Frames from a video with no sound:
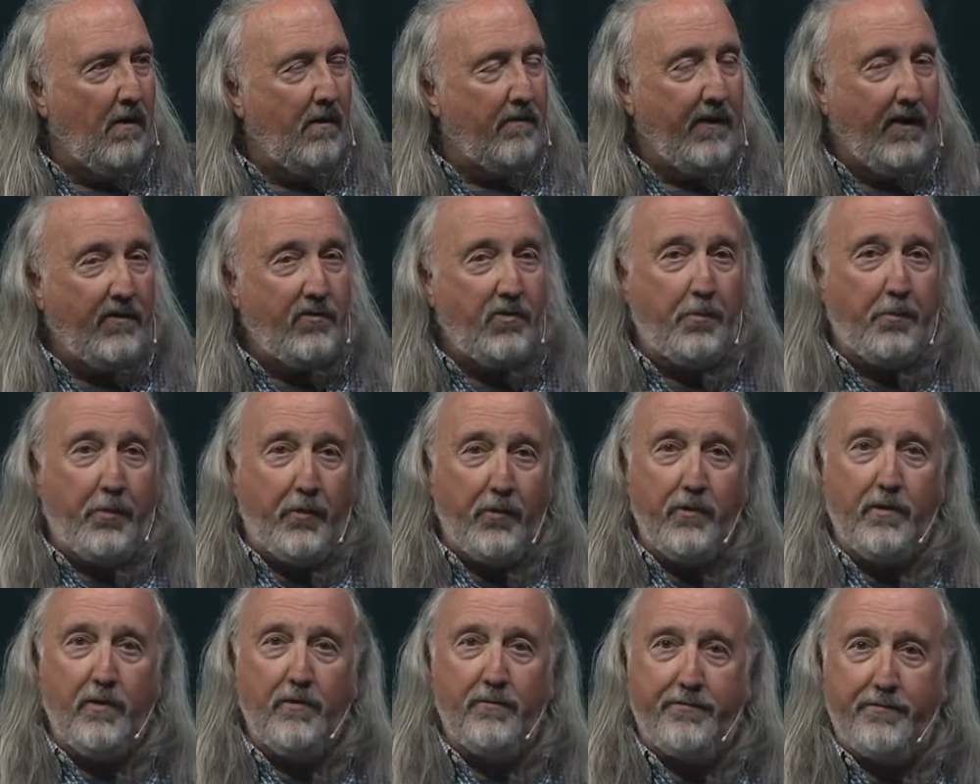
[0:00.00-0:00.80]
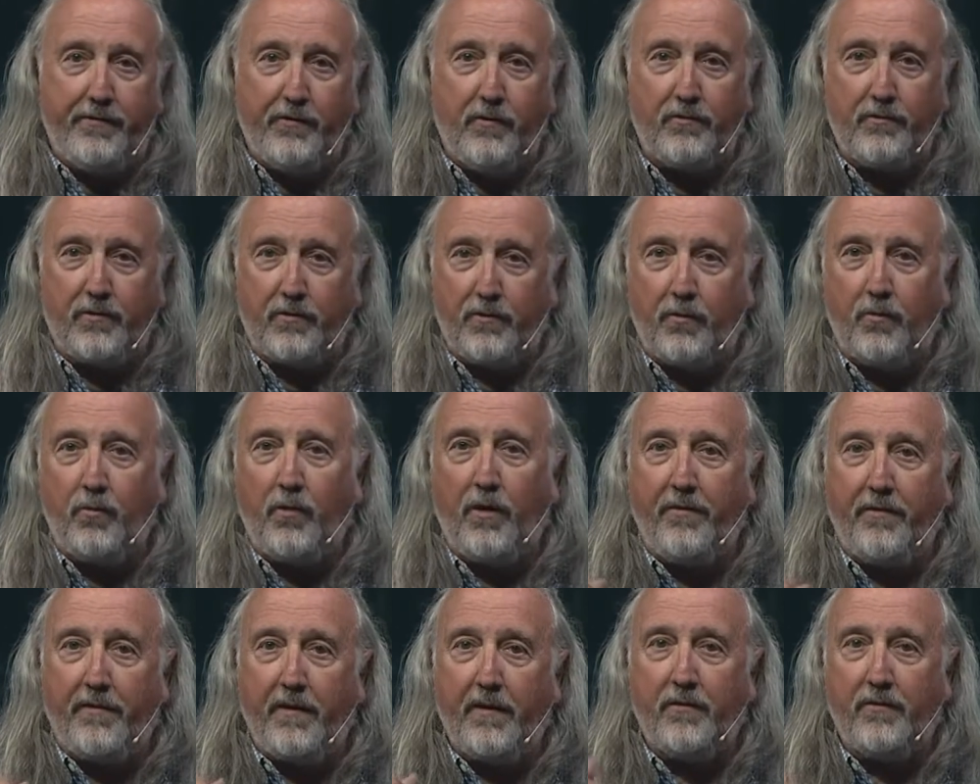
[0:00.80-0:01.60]
That's a pretty good filter to
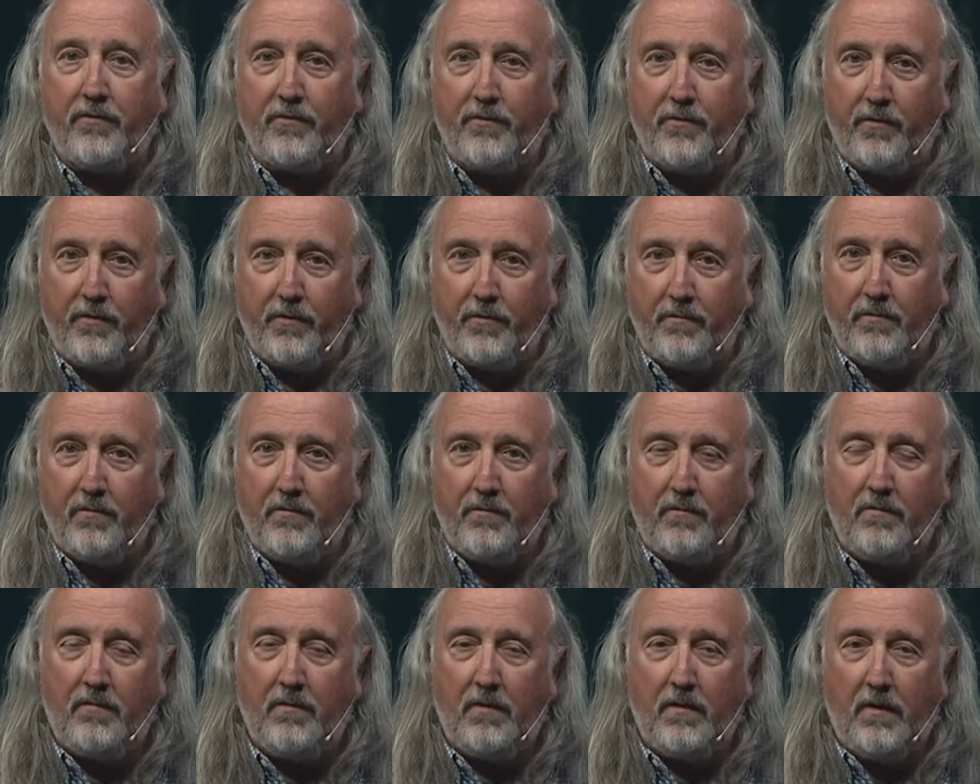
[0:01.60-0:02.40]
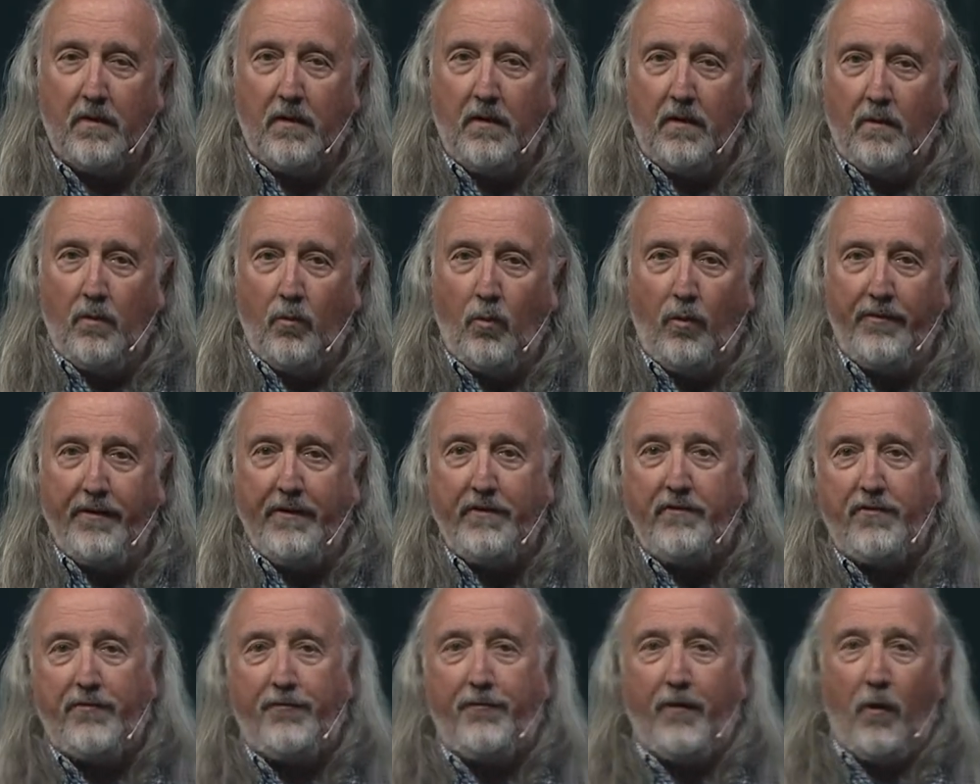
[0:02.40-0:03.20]
run things through. Will
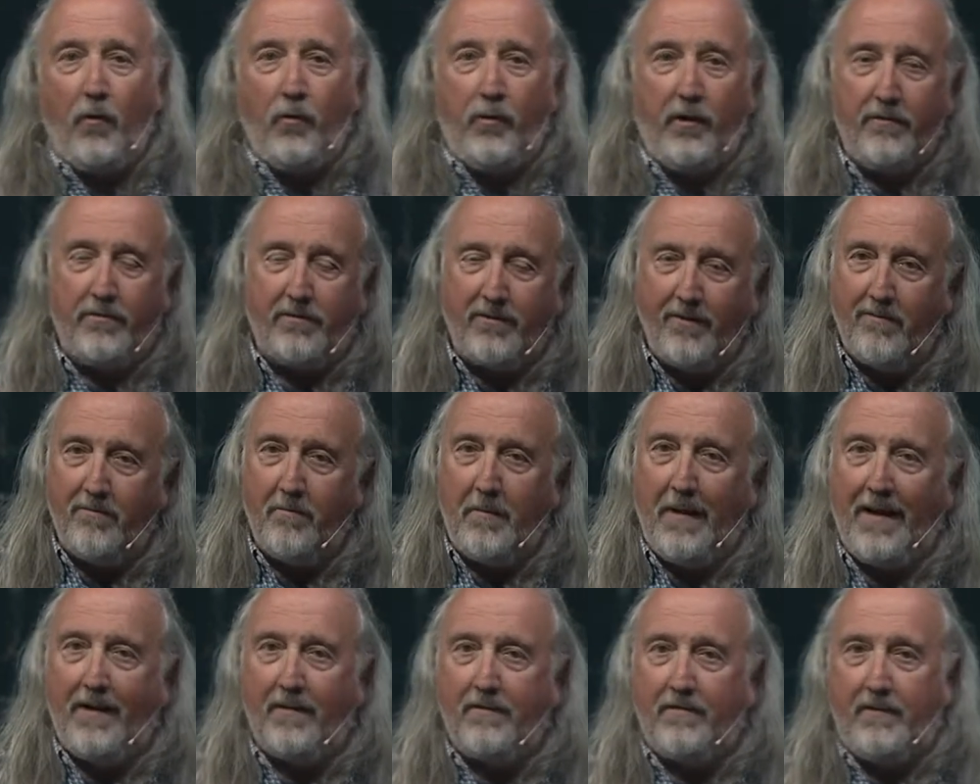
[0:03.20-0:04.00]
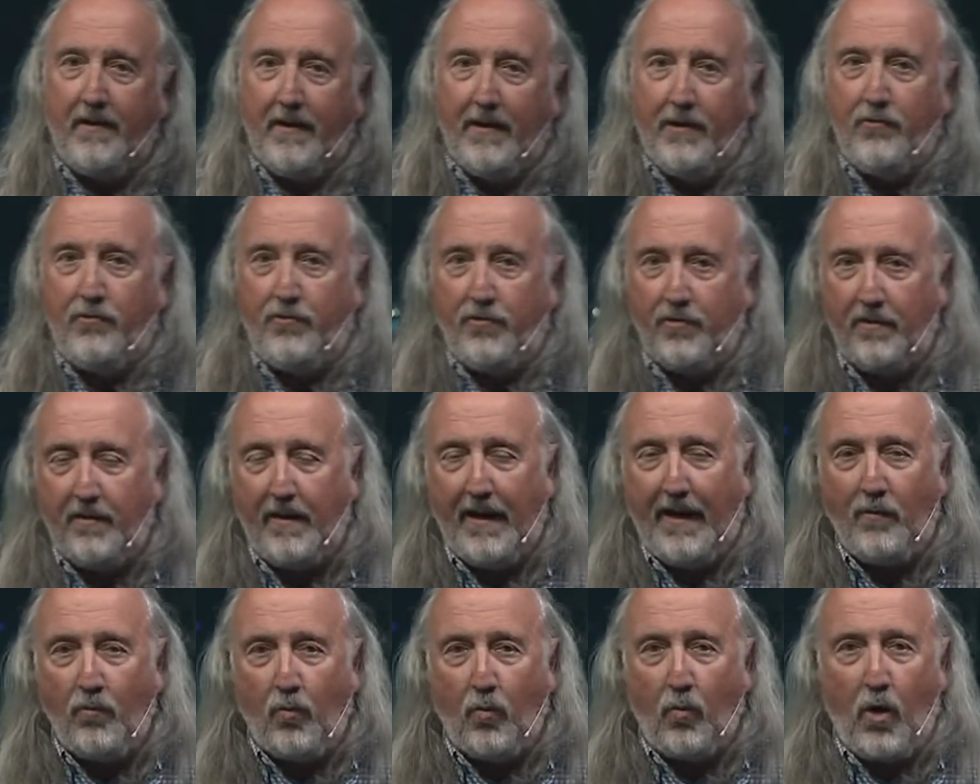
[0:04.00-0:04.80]
this focus of my attention
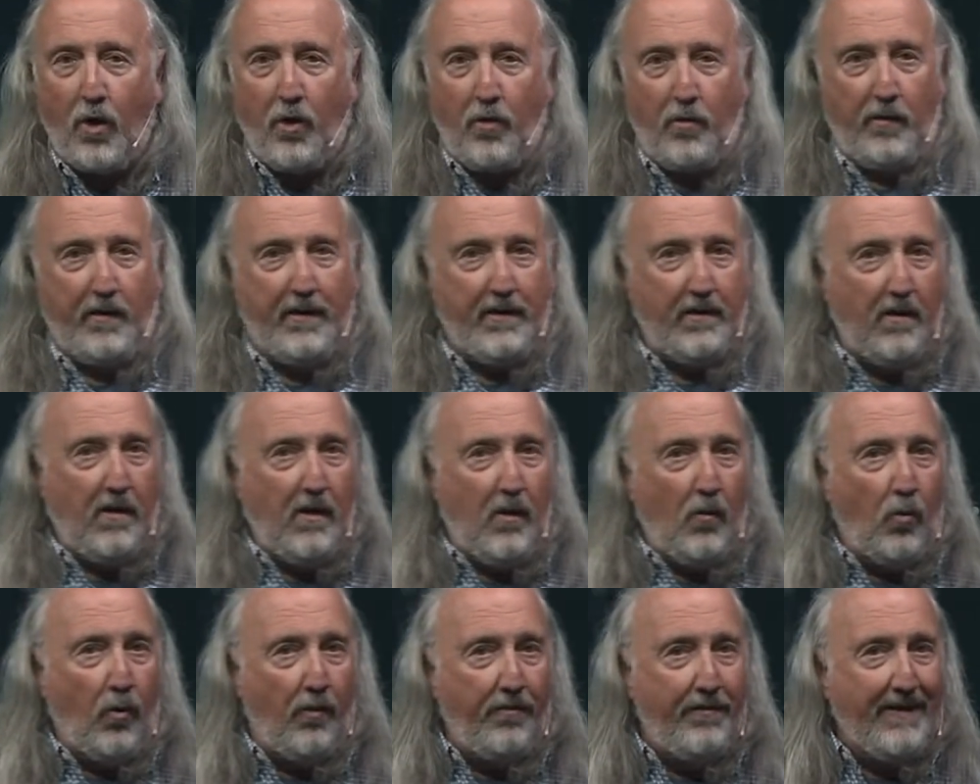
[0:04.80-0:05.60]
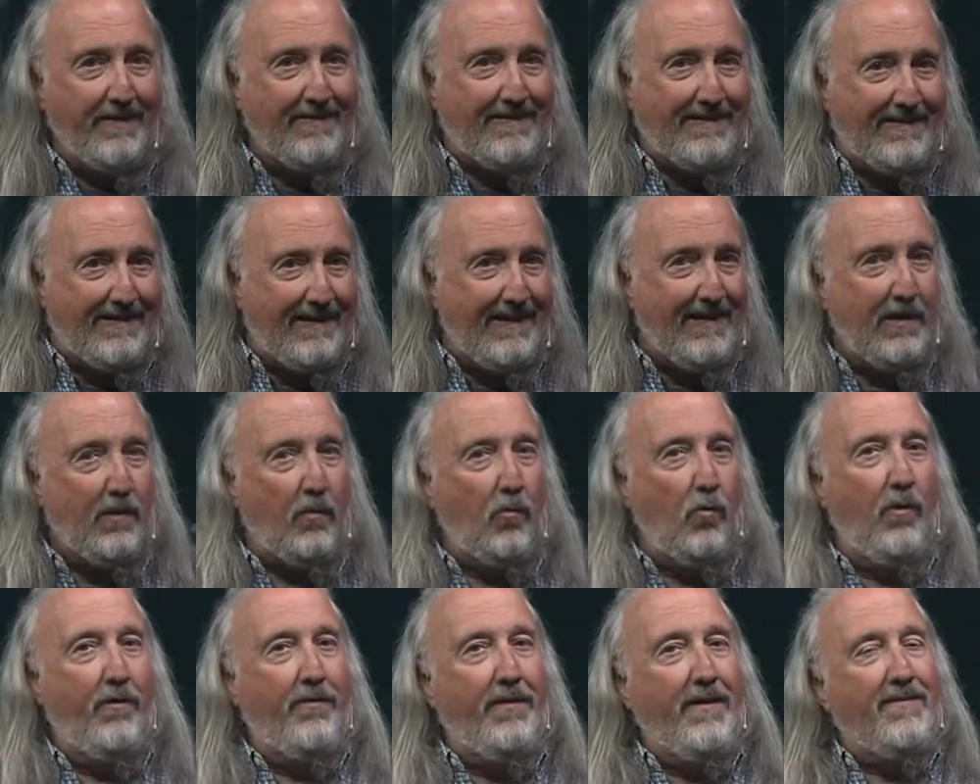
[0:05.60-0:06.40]
and worry, will this
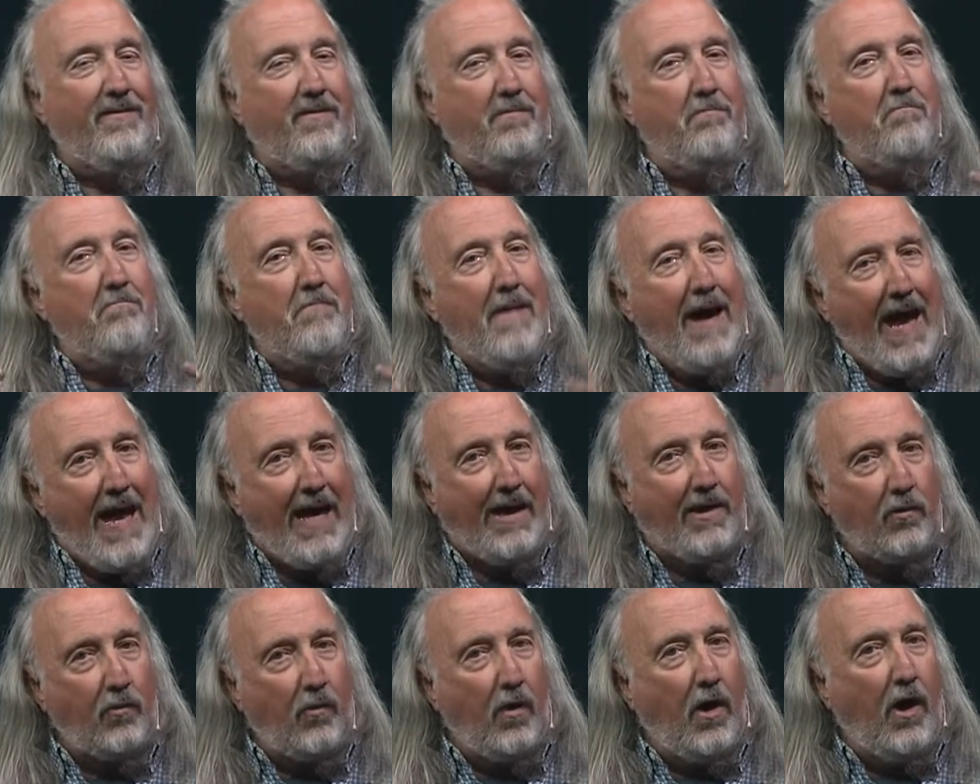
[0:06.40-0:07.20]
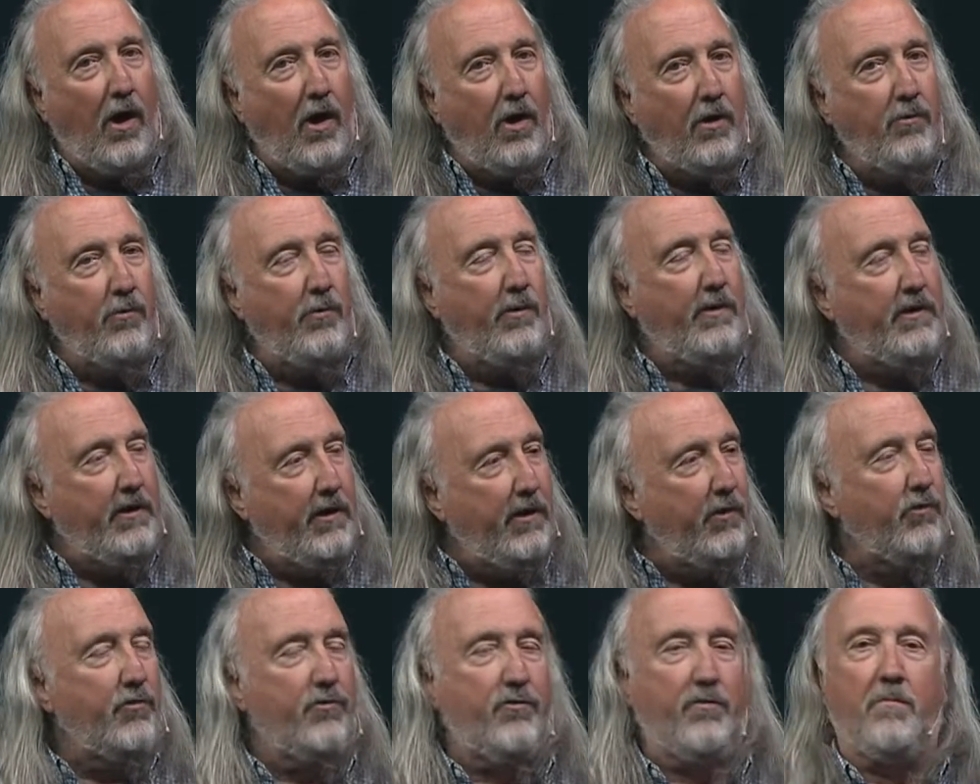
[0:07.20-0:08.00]
matter 100
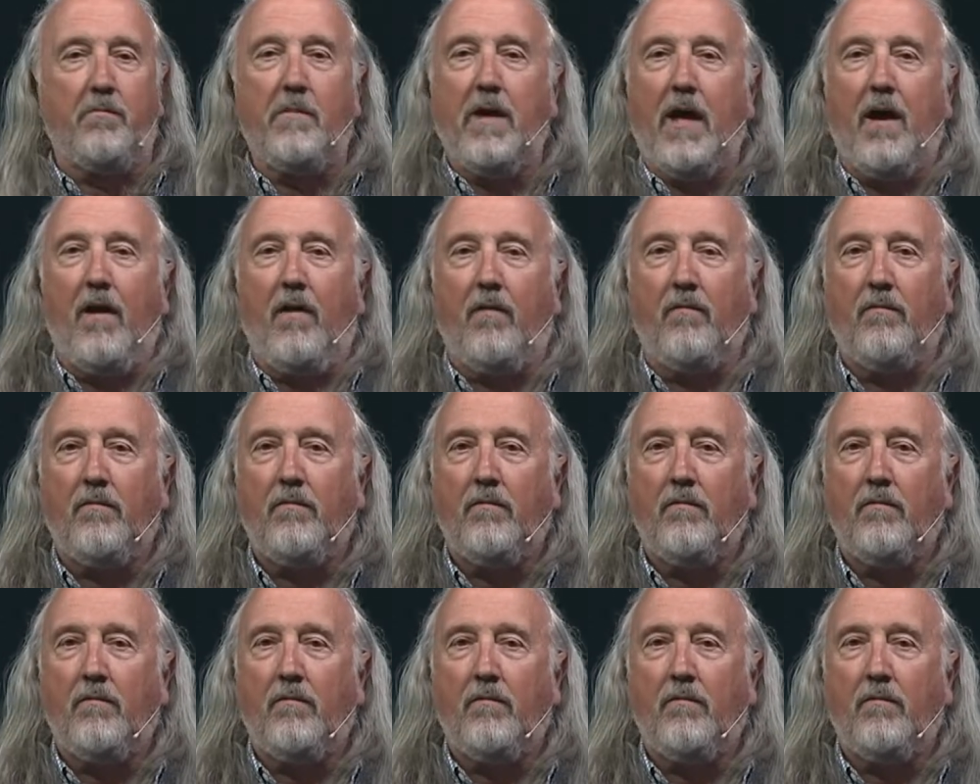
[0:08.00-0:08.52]
years from now?